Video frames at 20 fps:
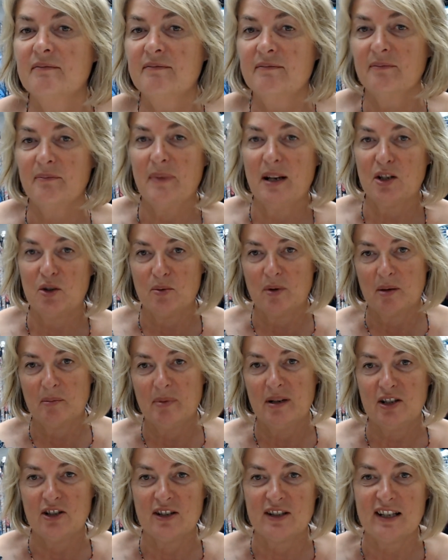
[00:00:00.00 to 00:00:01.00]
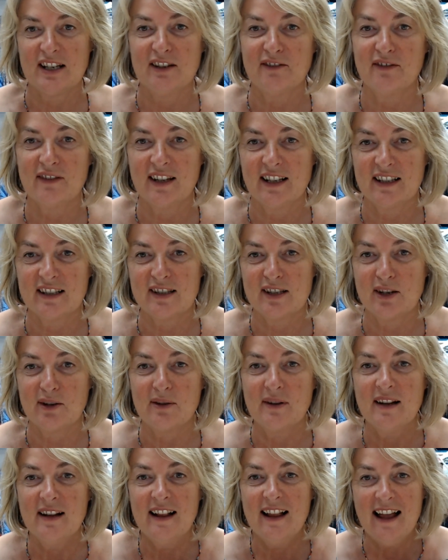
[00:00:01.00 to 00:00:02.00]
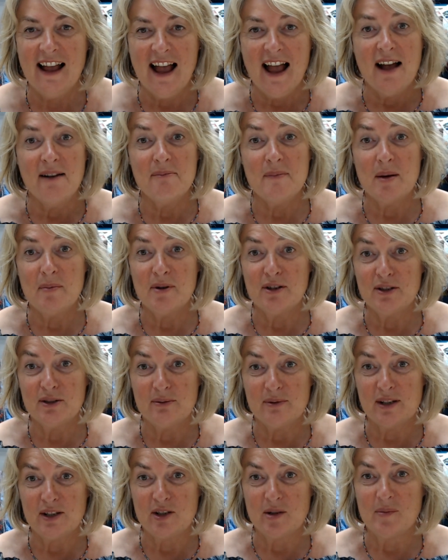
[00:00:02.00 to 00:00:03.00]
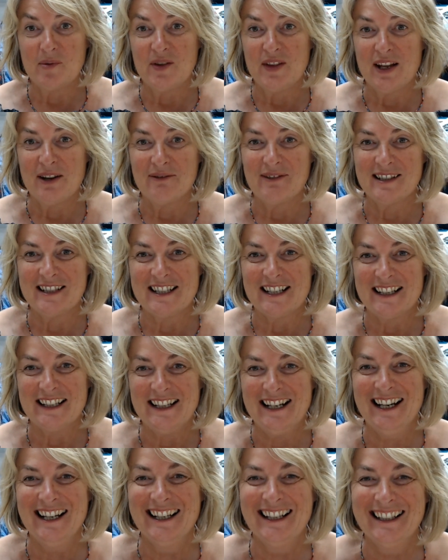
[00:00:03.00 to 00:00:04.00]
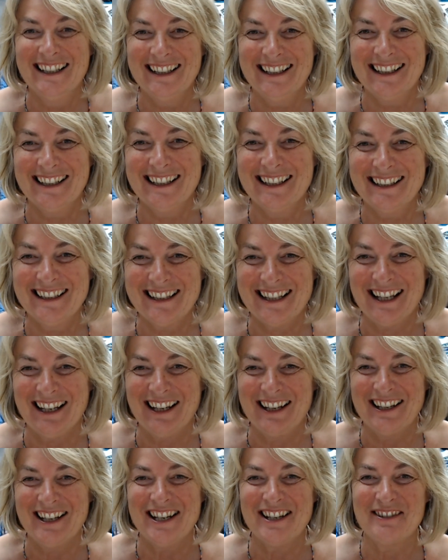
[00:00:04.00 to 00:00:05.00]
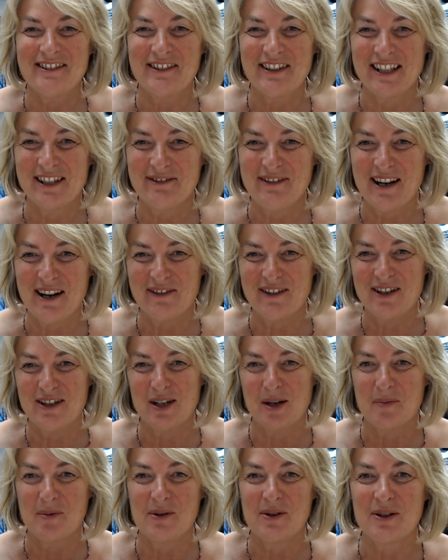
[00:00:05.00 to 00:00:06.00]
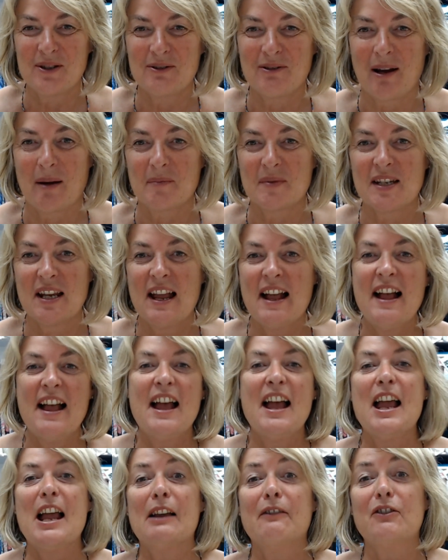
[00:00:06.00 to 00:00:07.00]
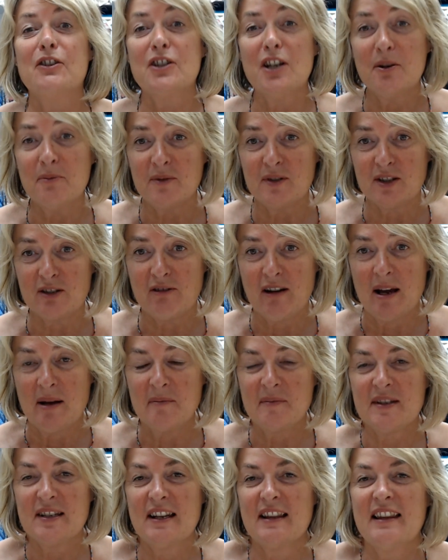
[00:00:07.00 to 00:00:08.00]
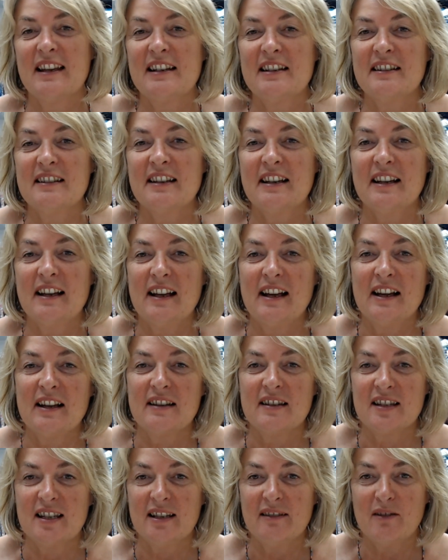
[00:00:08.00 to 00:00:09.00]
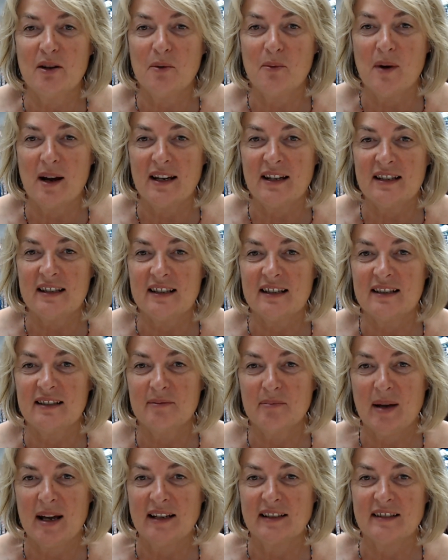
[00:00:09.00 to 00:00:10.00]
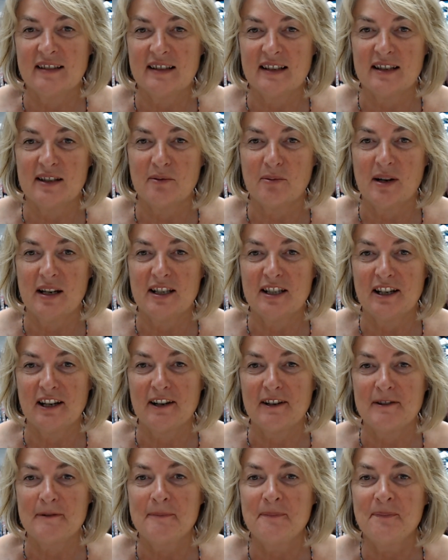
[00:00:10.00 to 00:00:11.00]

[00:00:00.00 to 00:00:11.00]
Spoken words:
patchwork pictures out of things. So maybe I'll do a workshop on that one day. It's a way of using up all your scraps. If you don't want scraps, then zero waste patterns is a way to go.